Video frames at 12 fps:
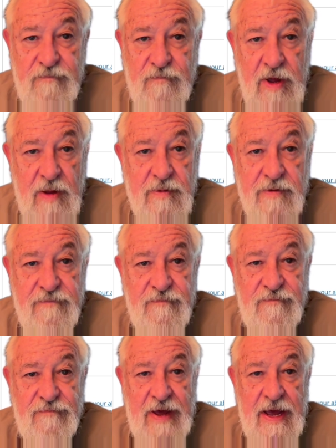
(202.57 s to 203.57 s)
Probably
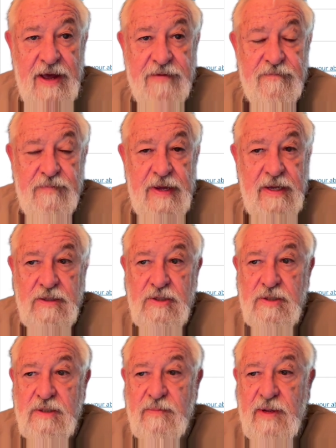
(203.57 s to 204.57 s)
5
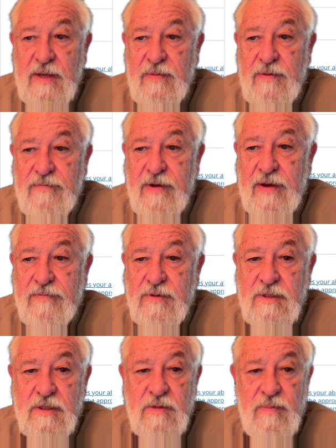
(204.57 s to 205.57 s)
pages, maybe 5 or
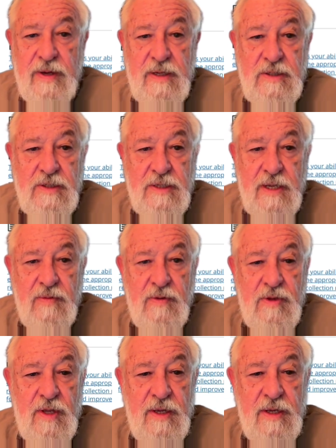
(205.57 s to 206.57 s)
6 pages, I
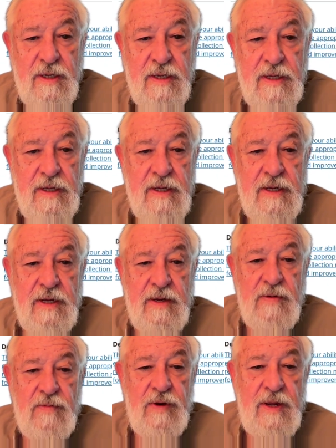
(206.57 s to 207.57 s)
would think,
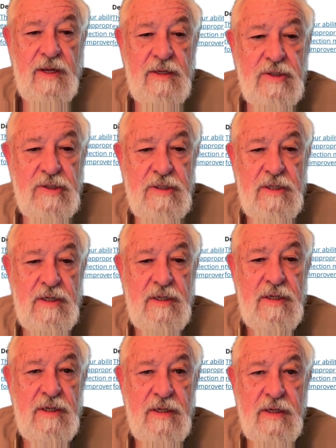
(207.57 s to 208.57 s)
range.
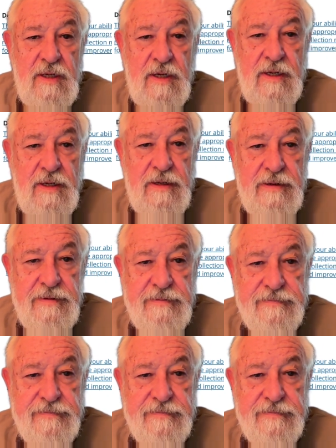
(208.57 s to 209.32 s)
And